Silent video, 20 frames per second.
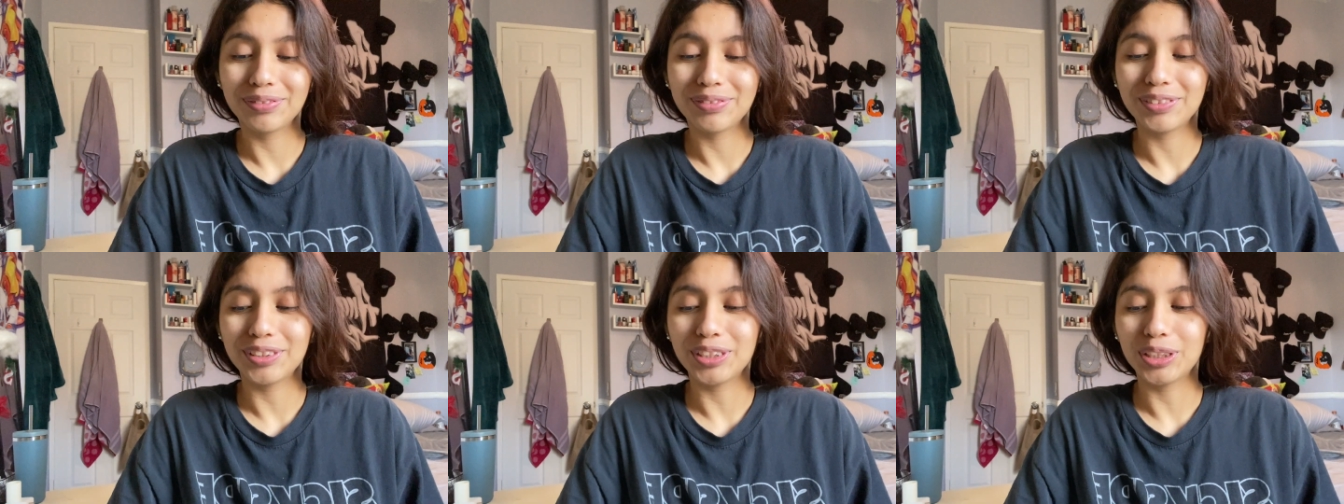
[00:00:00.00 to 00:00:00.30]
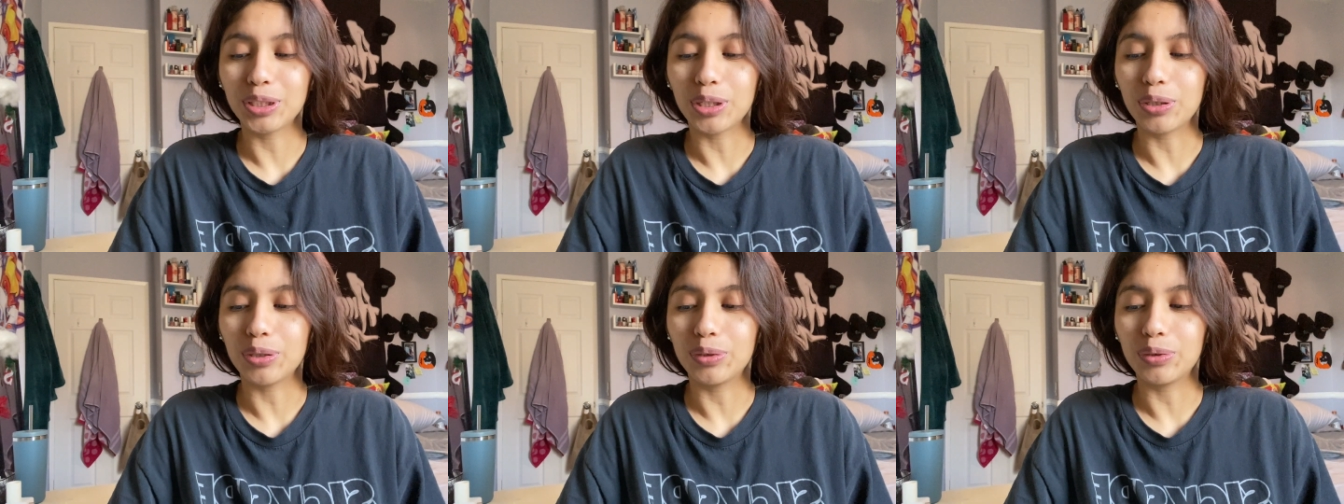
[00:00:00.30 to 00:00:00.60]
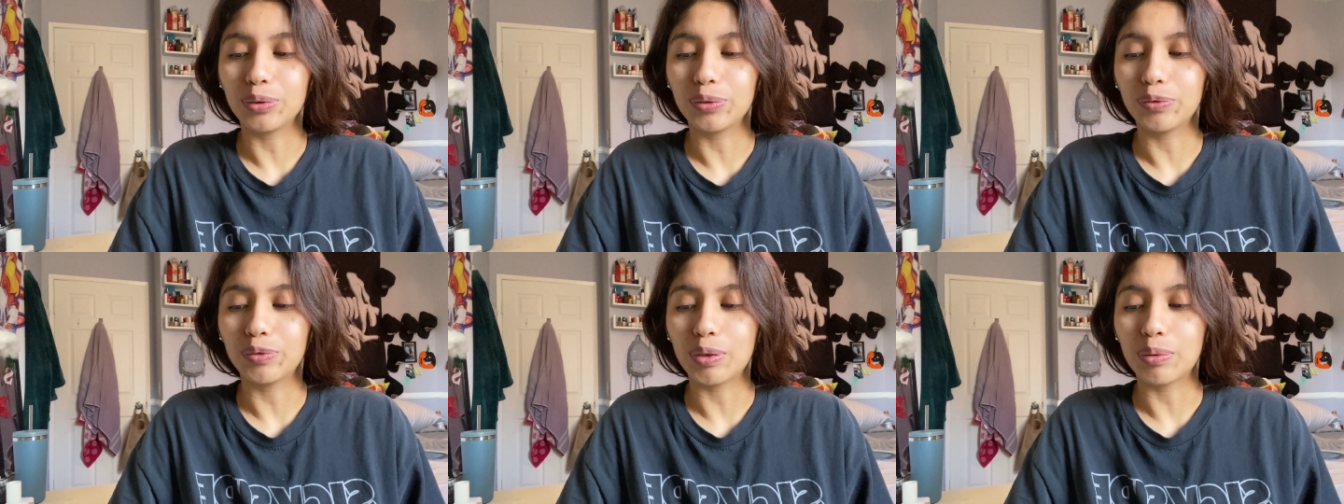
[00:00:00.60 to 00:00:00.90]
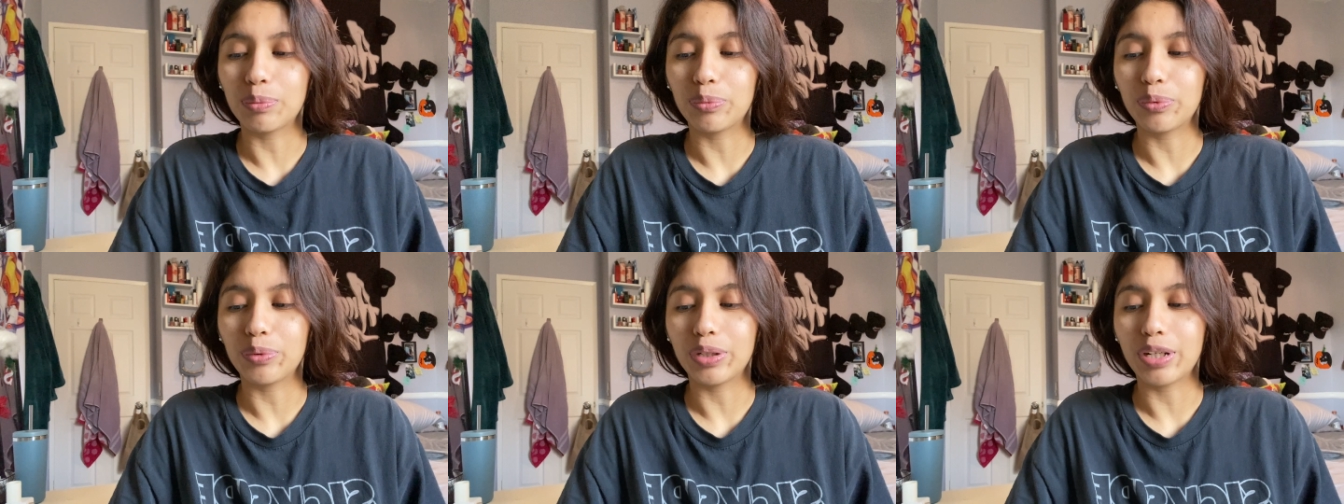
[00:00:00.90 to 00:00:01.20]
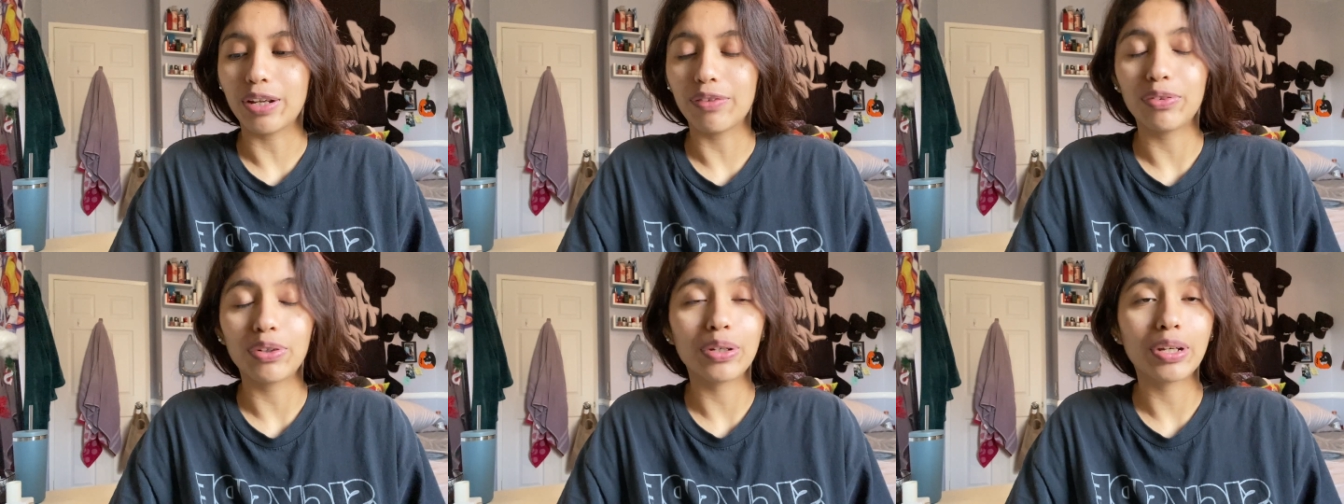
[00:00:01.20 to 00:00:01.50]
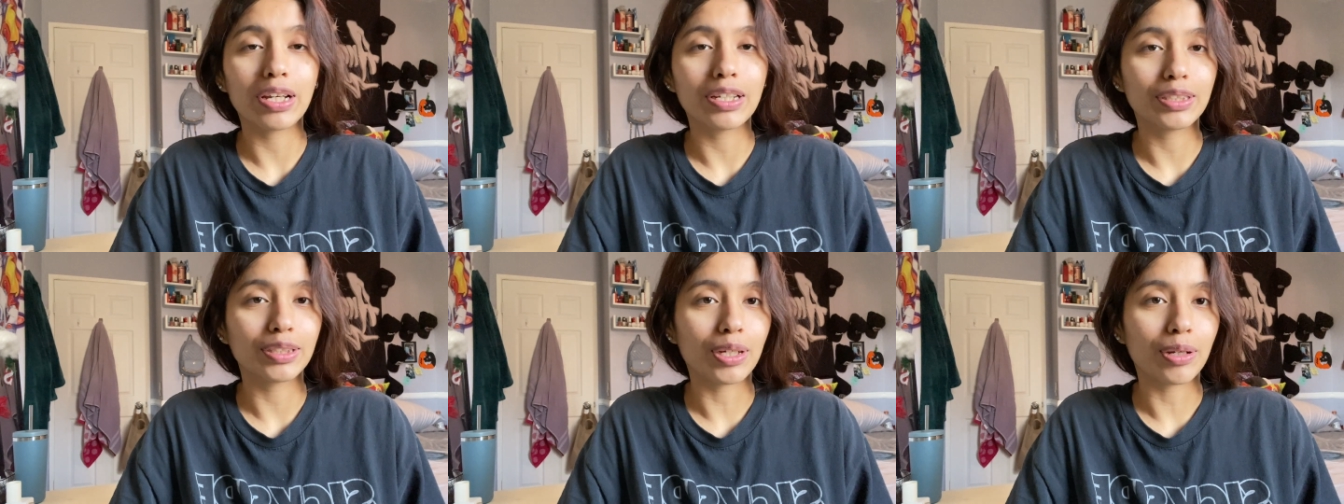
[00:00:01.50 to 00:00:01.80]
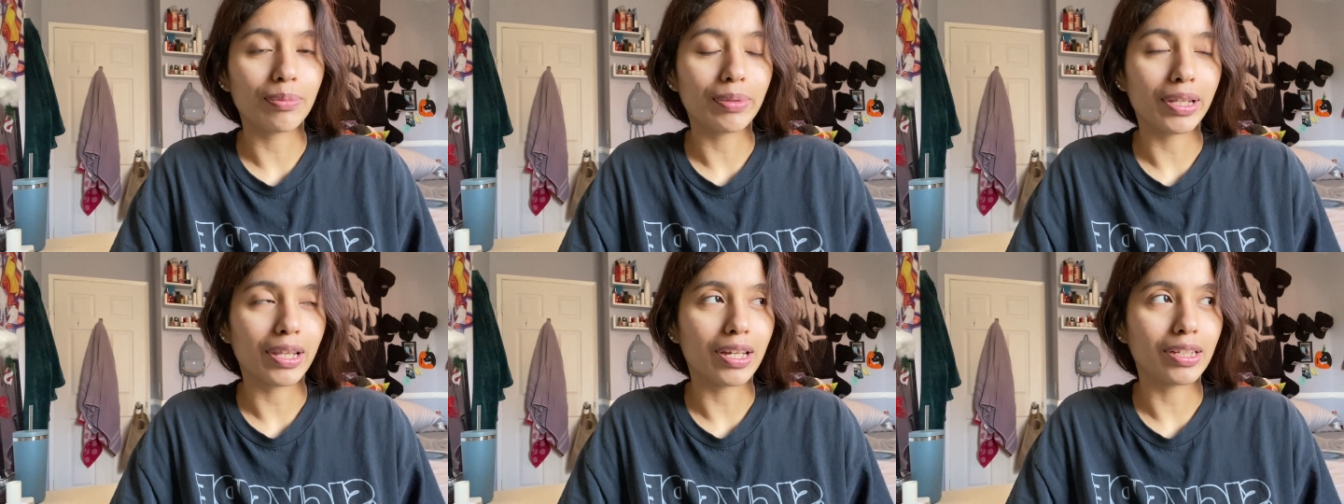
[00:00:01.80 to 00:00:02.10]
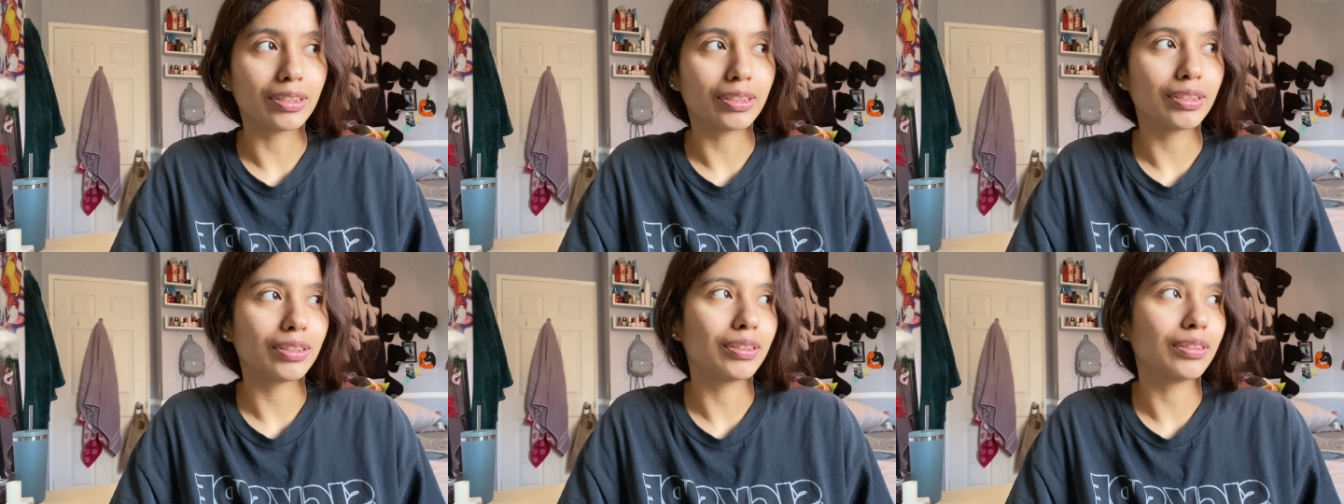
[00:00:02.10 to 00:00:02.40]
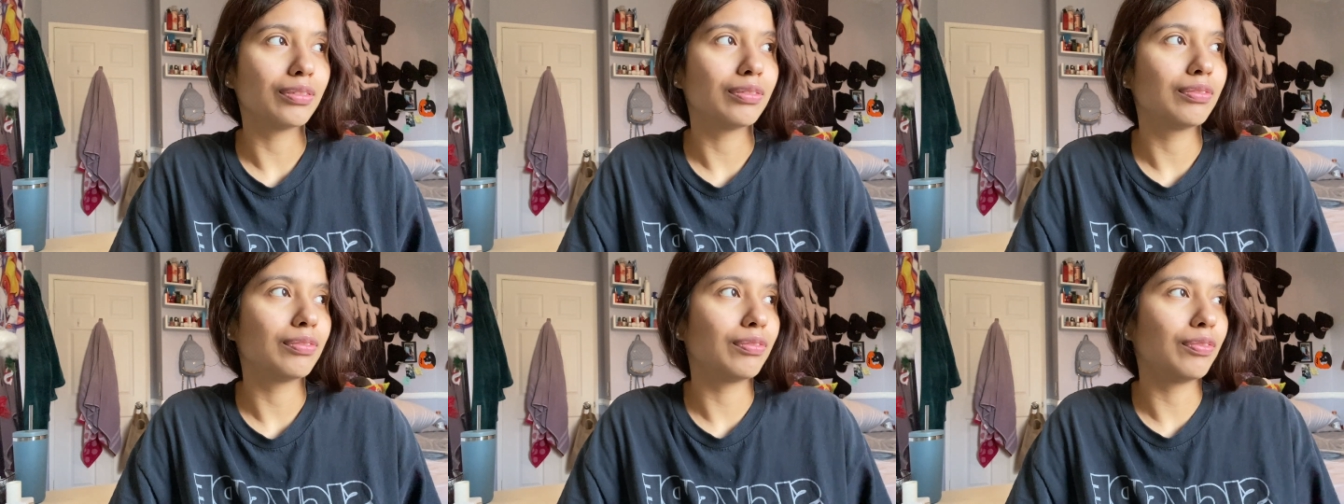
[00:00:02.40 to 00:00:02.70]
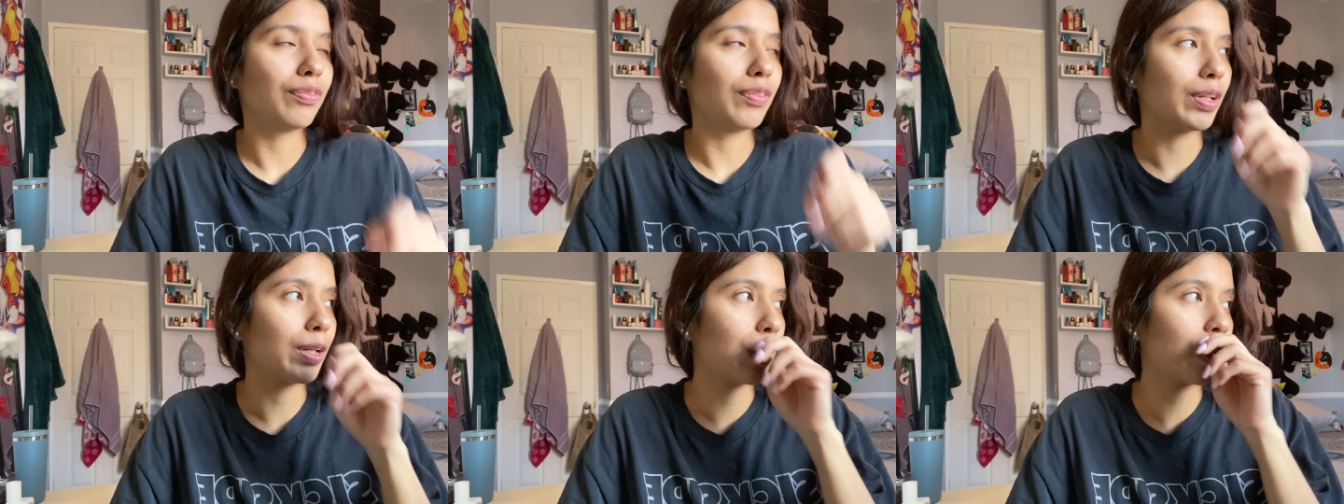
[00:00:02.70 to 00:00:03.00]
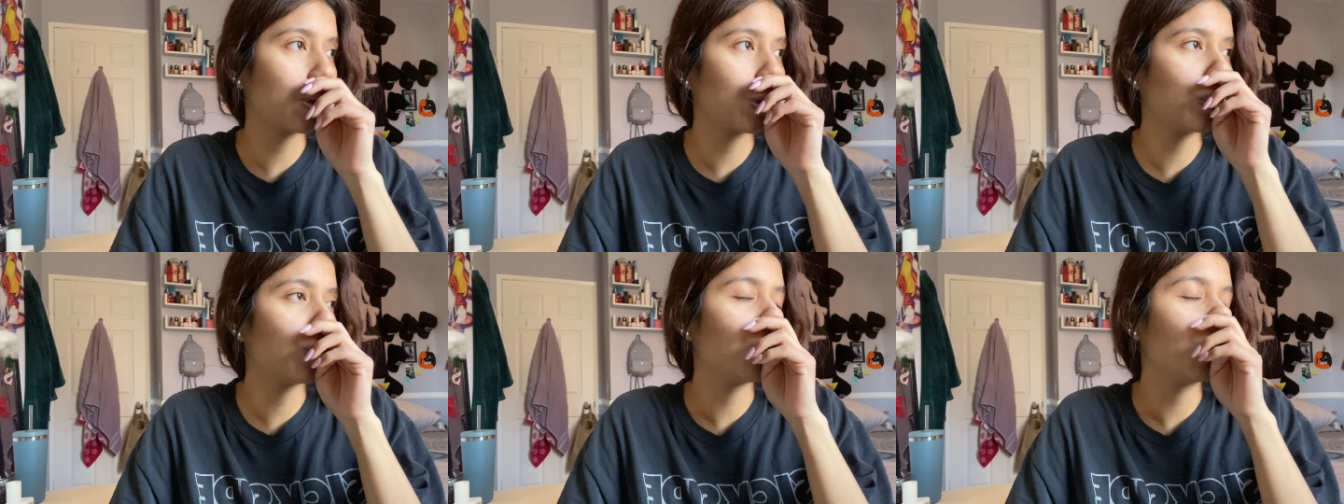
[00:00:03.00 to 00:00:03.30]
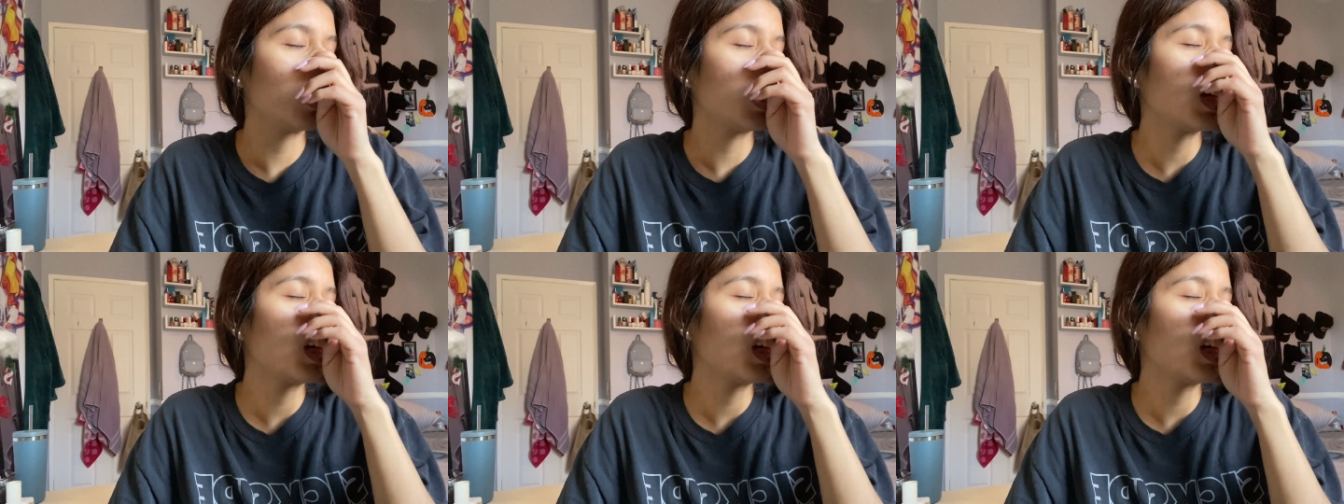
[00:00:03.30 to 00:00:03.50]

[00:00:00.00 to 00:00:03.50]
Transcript: So from whenever you guys saw my last video,